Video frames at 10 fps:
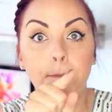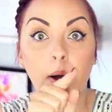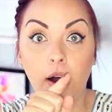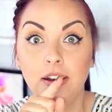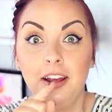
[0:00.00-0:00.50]

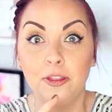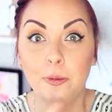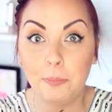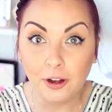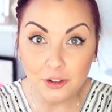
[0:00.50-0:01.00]
But
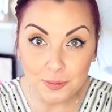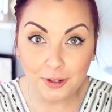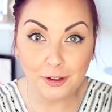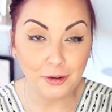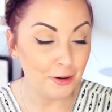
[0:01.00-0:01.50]
the
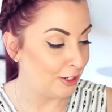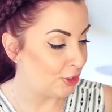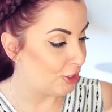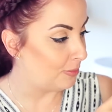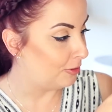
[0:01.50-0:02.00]
marshmallow are
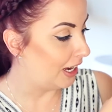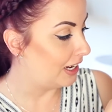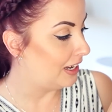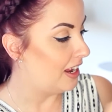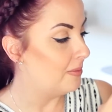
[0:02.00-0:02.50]
shaped
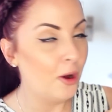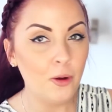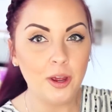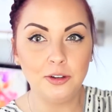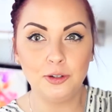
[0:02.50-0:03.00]
like
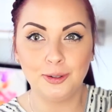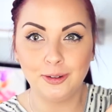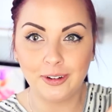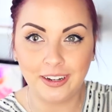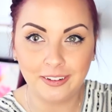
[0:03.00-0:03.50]
Nemo and Dory.